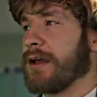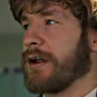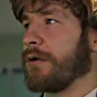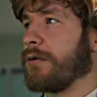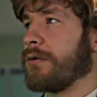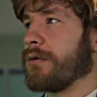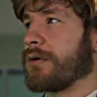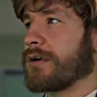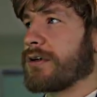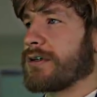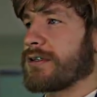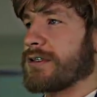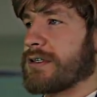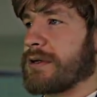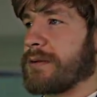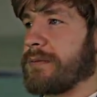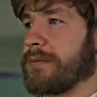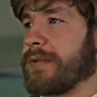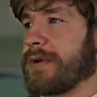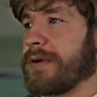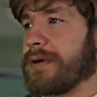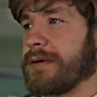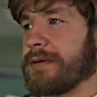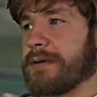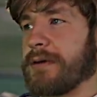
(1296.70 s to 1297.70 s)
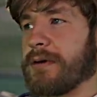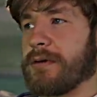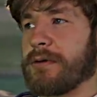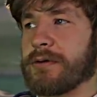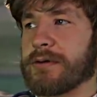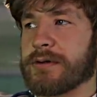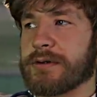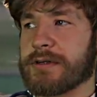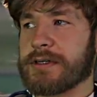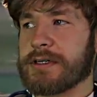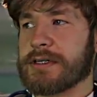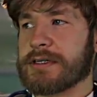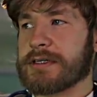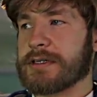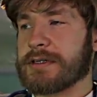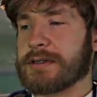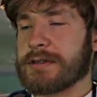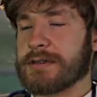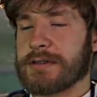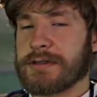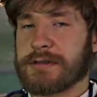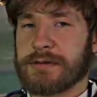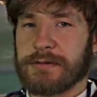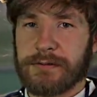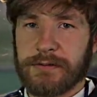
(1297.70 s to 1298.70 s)
Look at something long
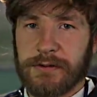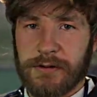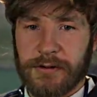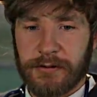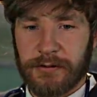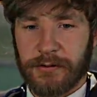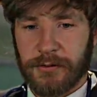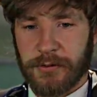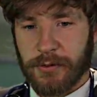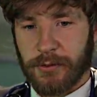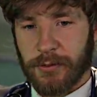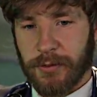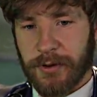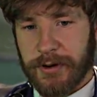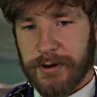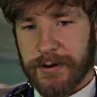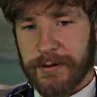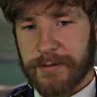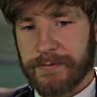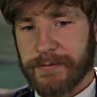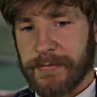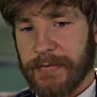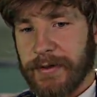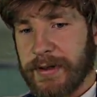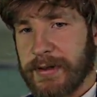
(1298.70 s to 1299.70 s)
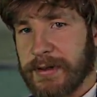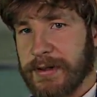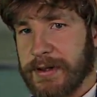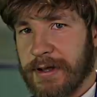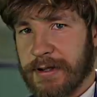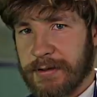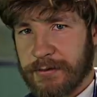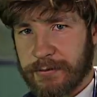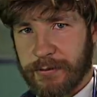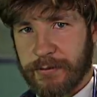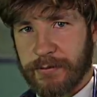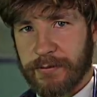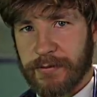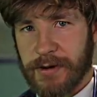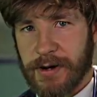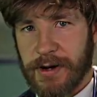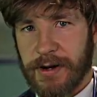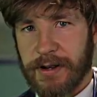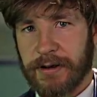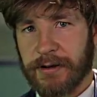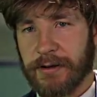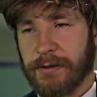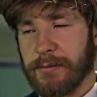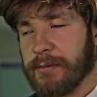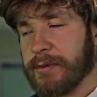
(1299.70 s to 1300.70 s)
distance, further away, and that will really
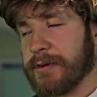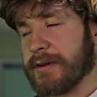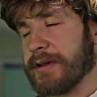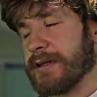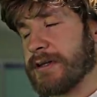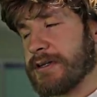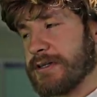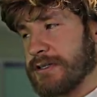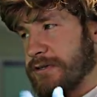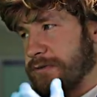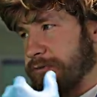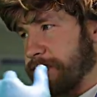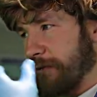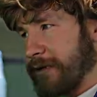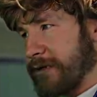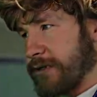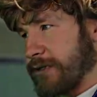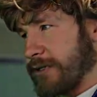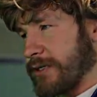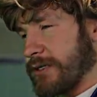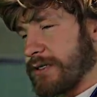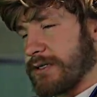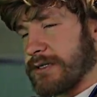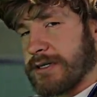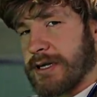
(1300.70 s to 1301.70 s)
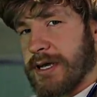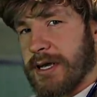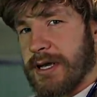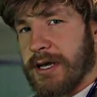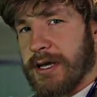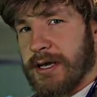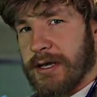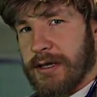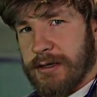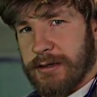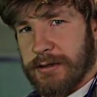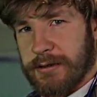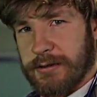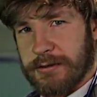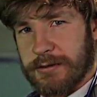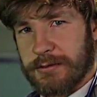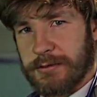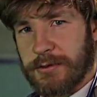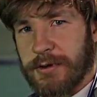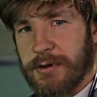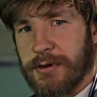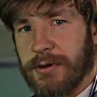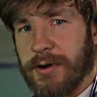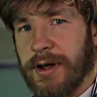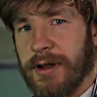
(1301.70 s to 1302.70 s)
help. And that stretches as
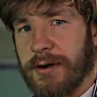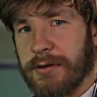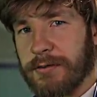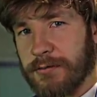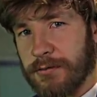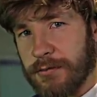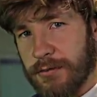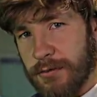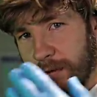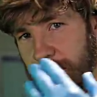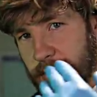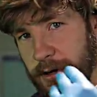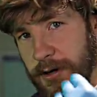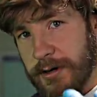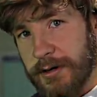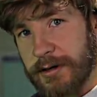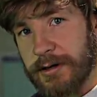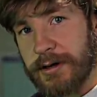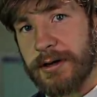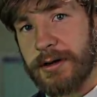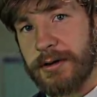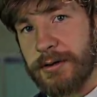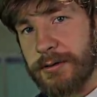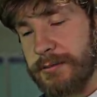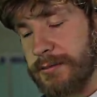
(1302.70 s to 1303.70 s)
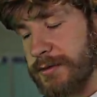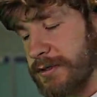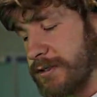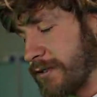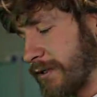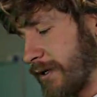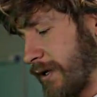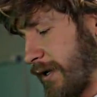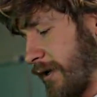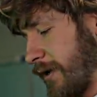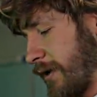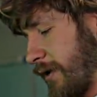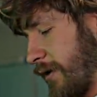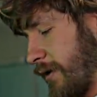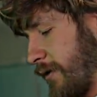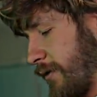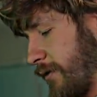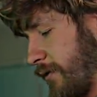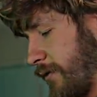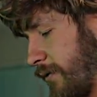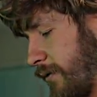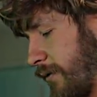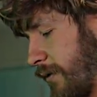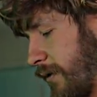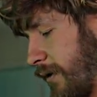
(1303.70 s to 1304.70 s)
well and really helps
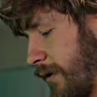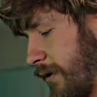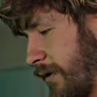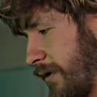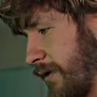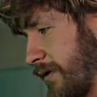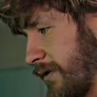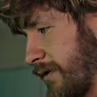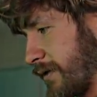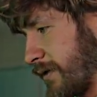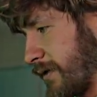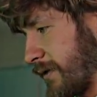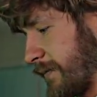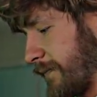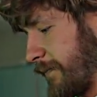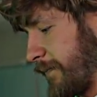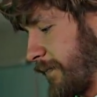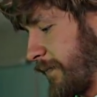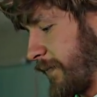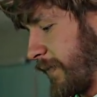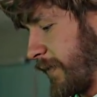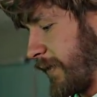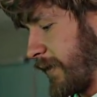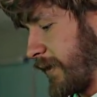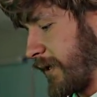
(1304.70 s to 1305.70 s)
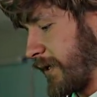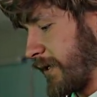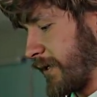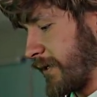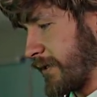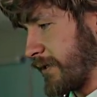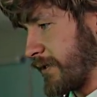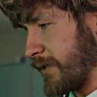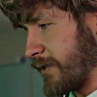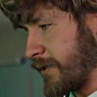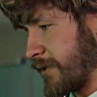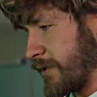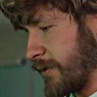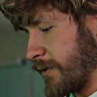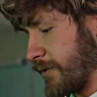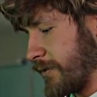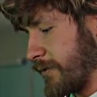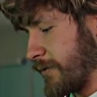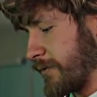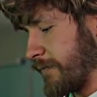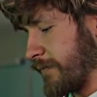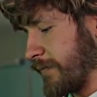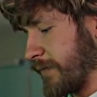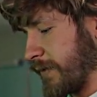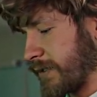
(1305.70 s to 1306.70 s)
your eyes there
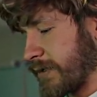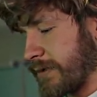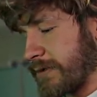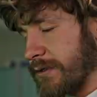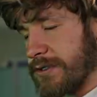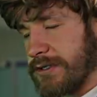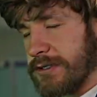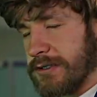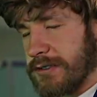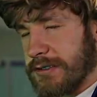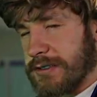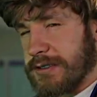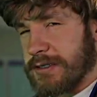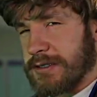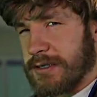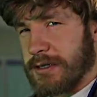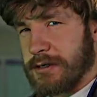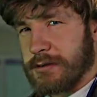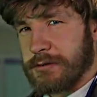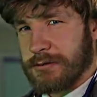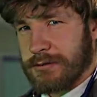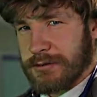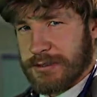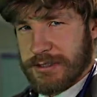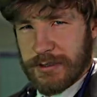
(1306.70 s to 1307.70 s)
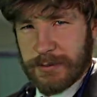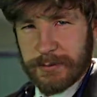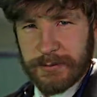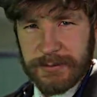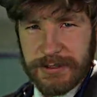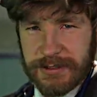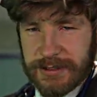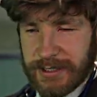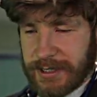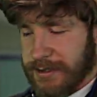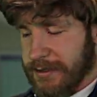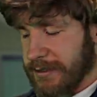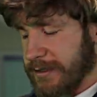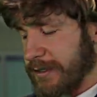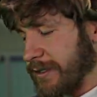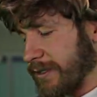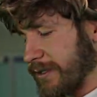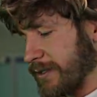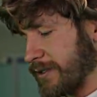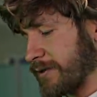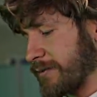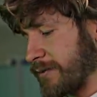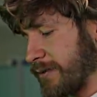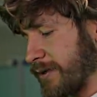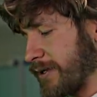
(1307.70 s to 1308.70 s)
too. So it's just these little tips,
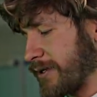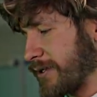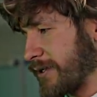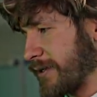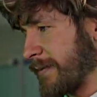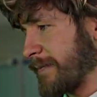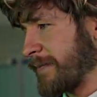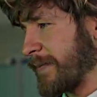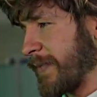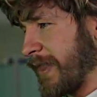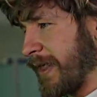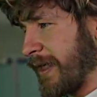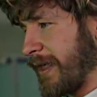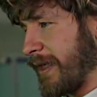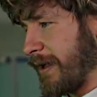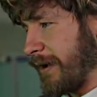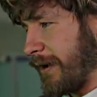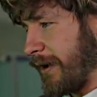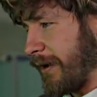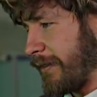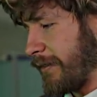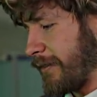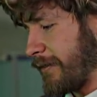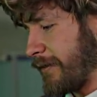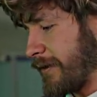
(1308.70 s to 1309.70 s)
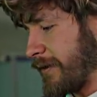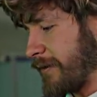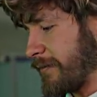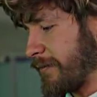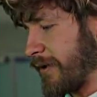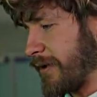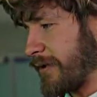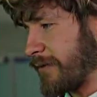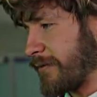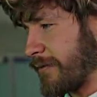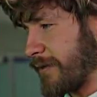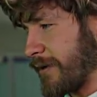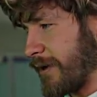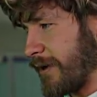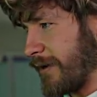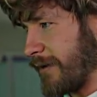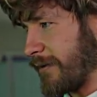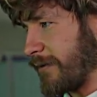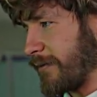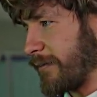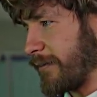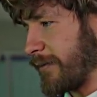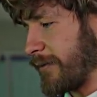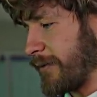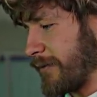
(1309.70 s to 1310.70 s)
techniques, which I think might really
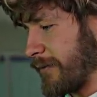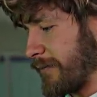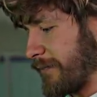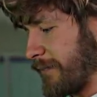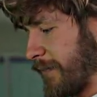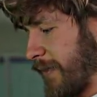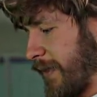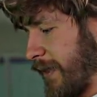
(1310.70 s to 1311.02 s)
help you